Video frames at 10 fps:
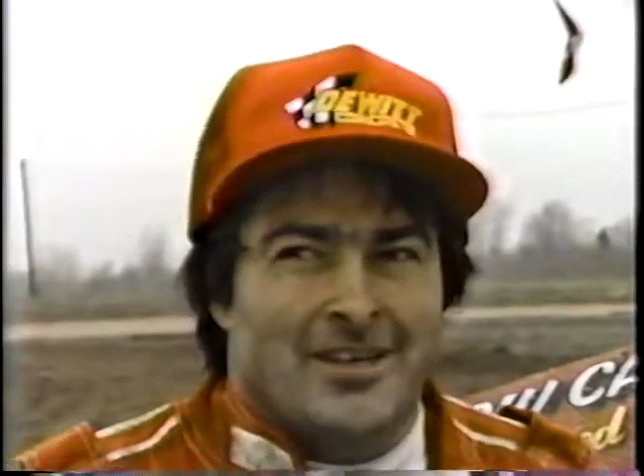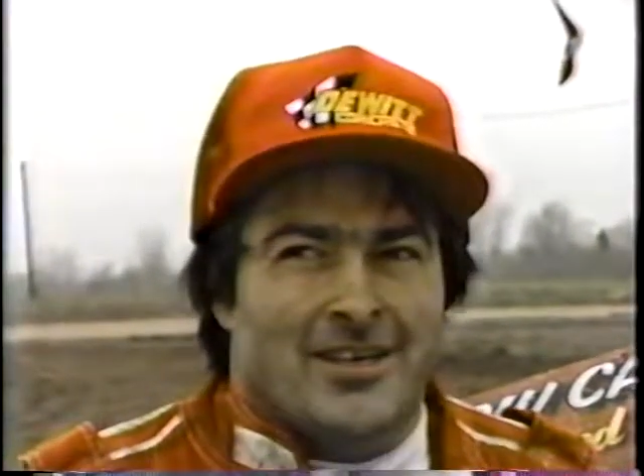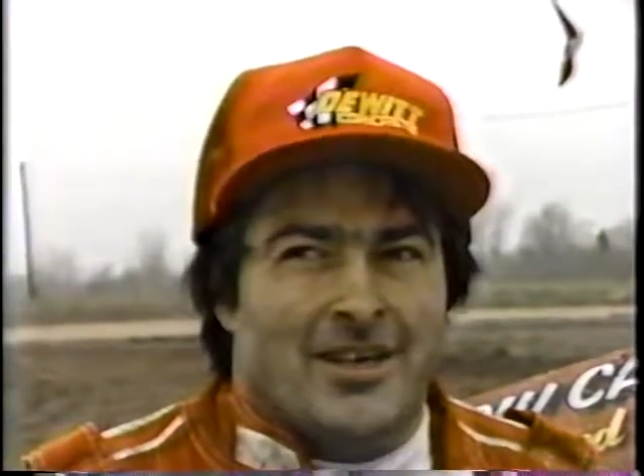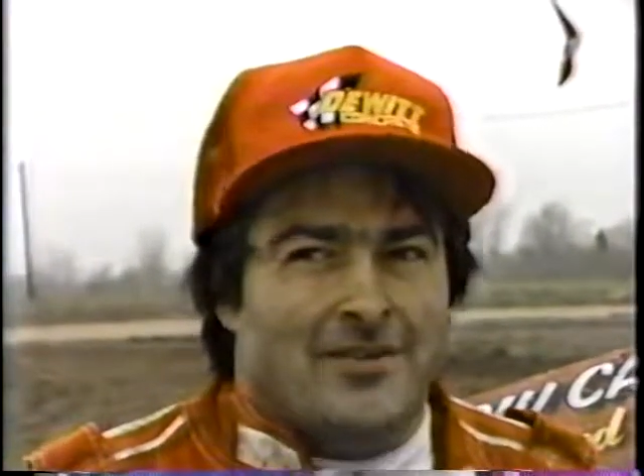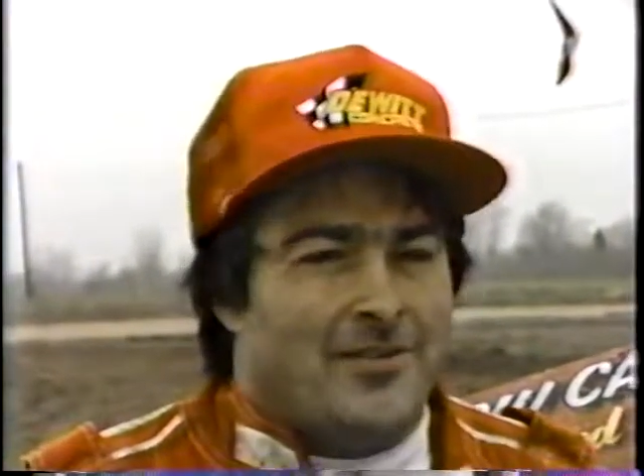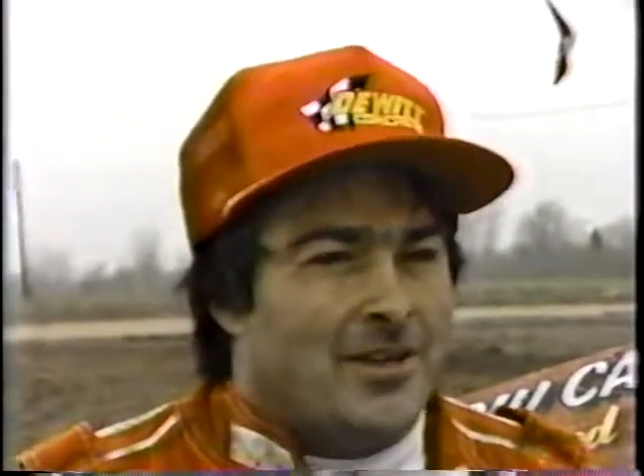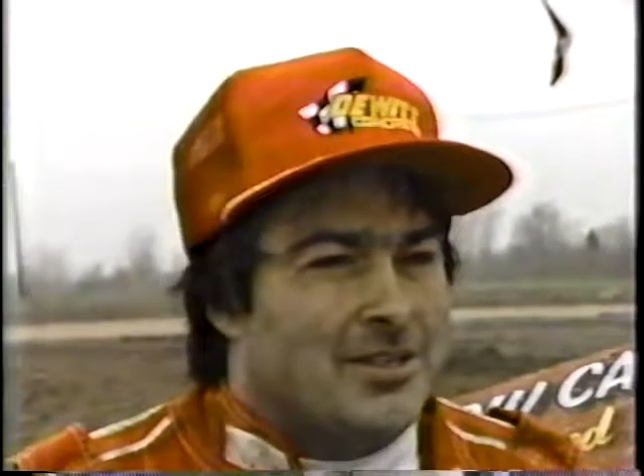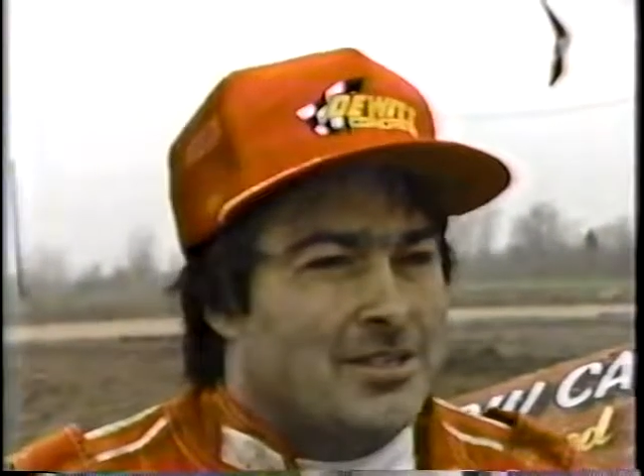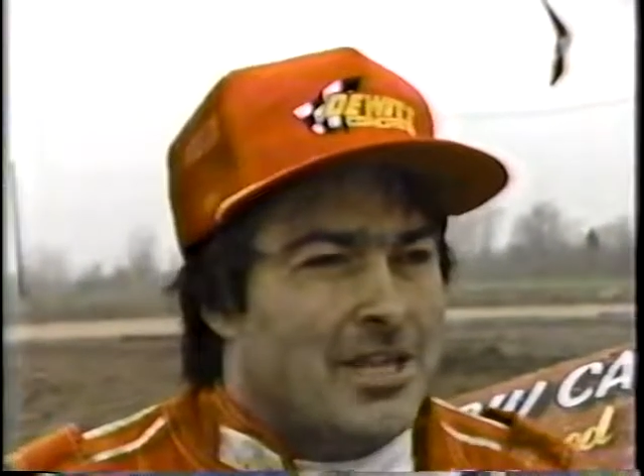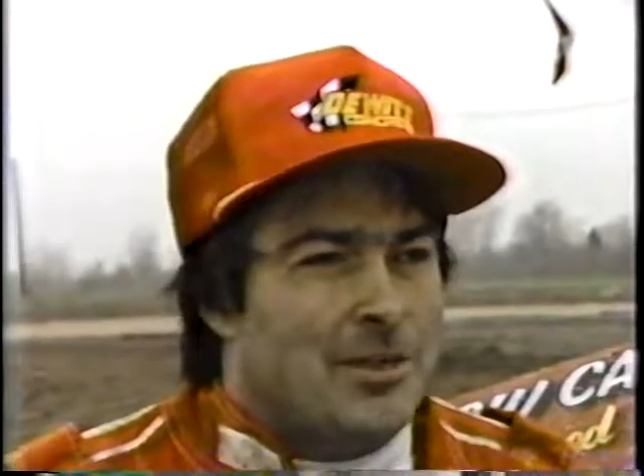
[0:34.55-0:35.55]
and they've
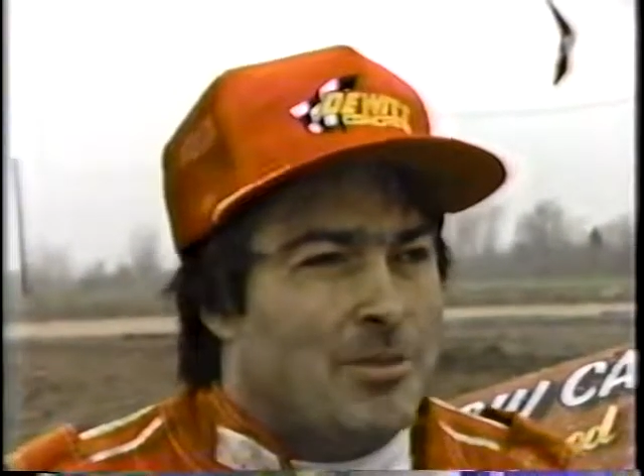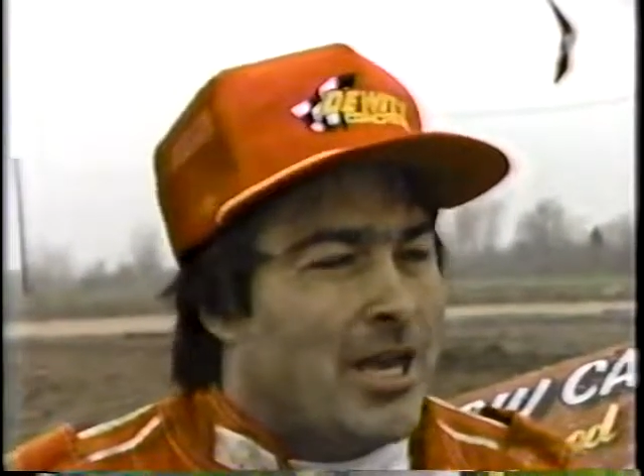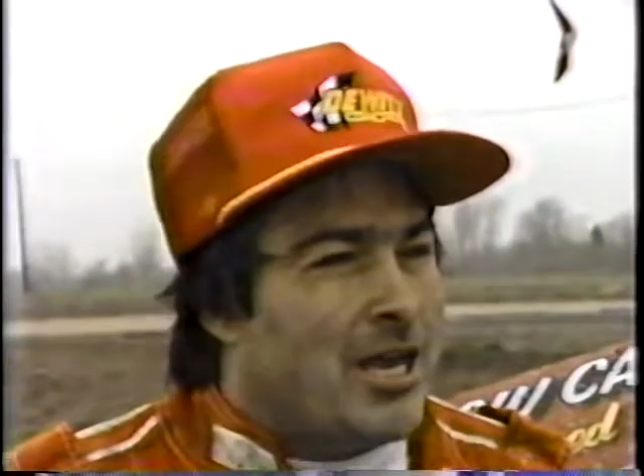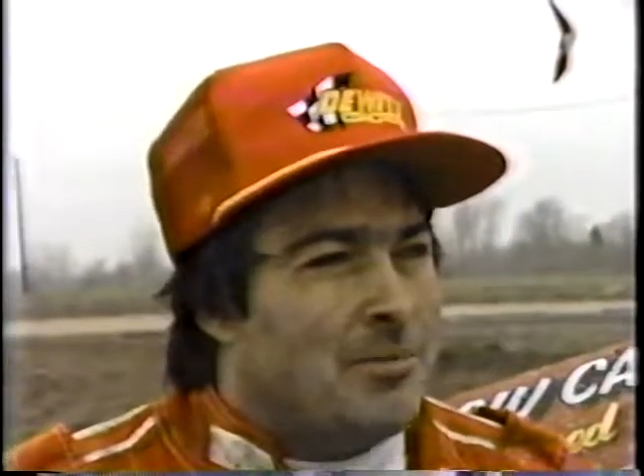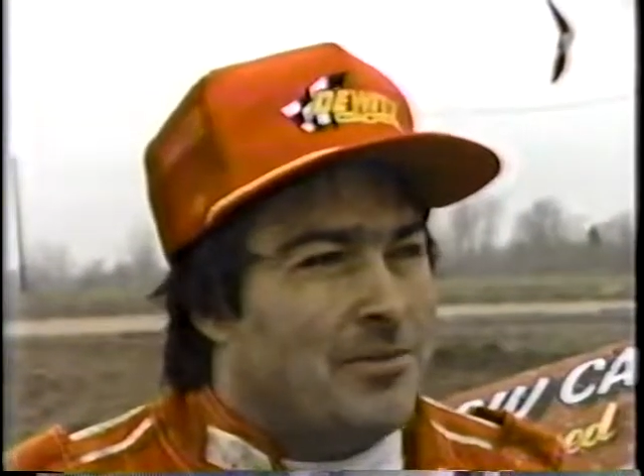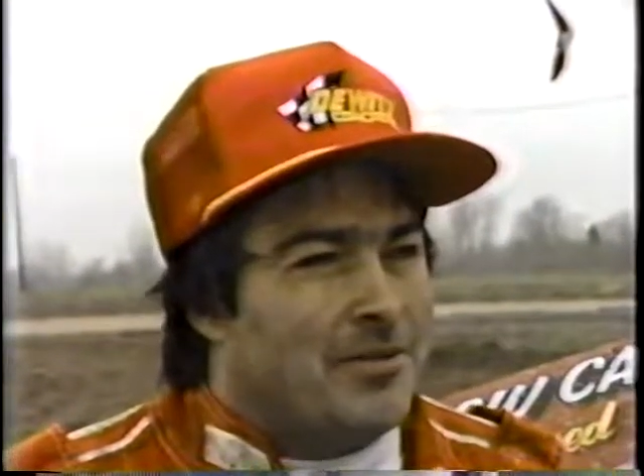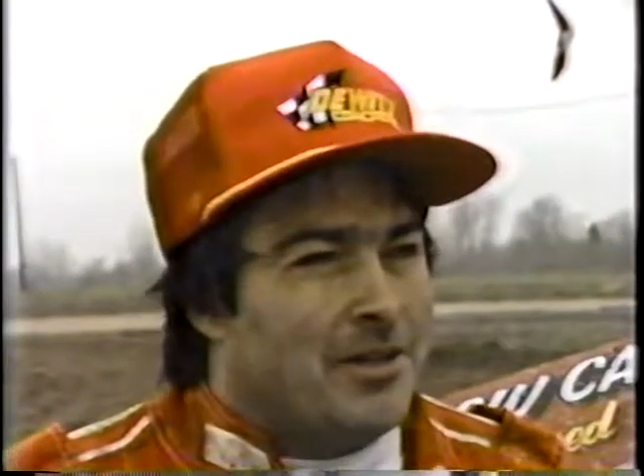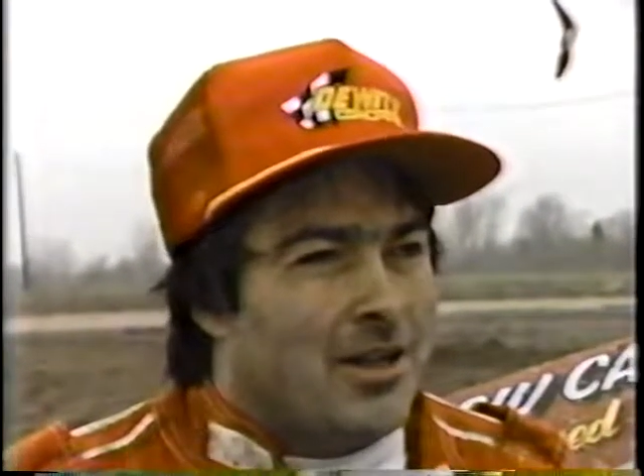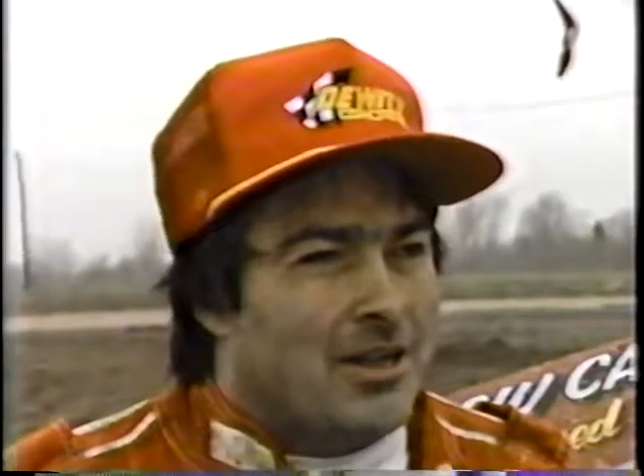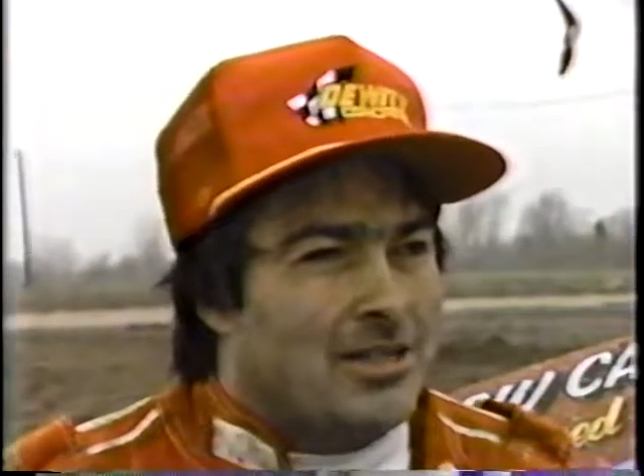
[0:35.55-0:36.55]
stayed behind me for a
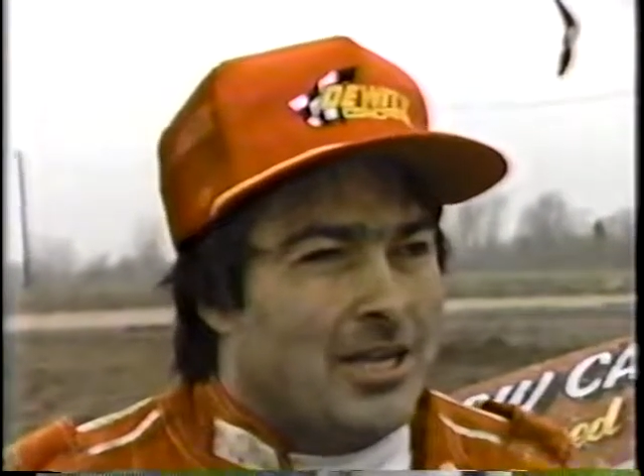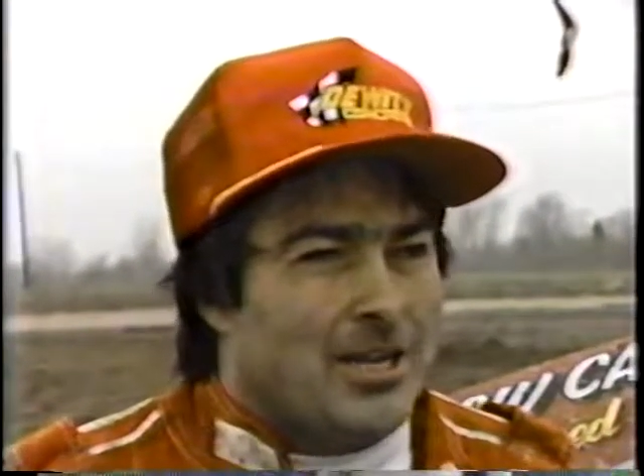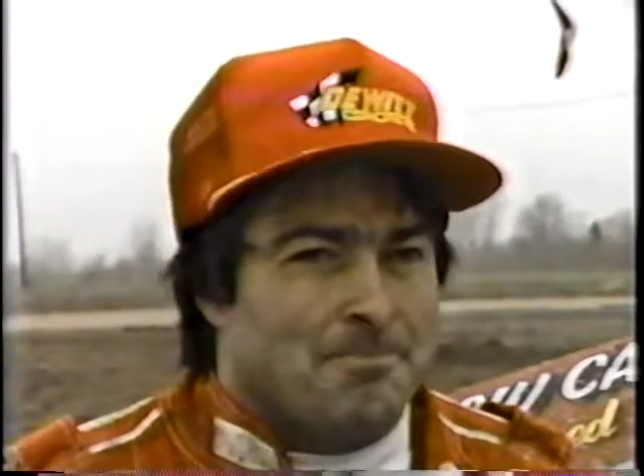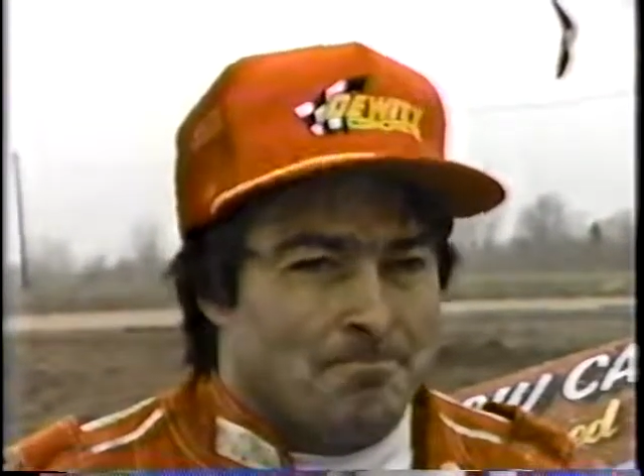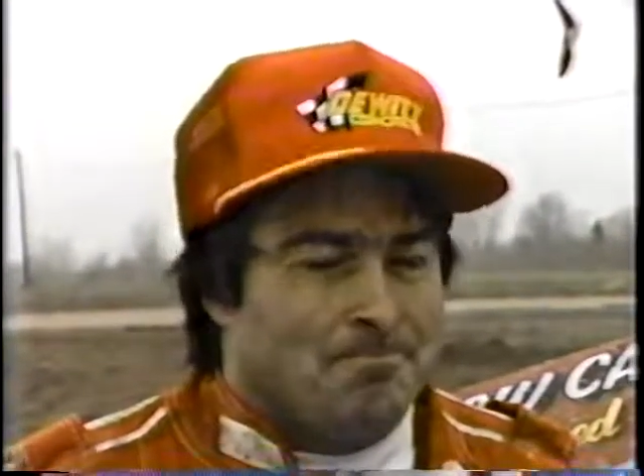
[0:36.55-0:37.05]
long time.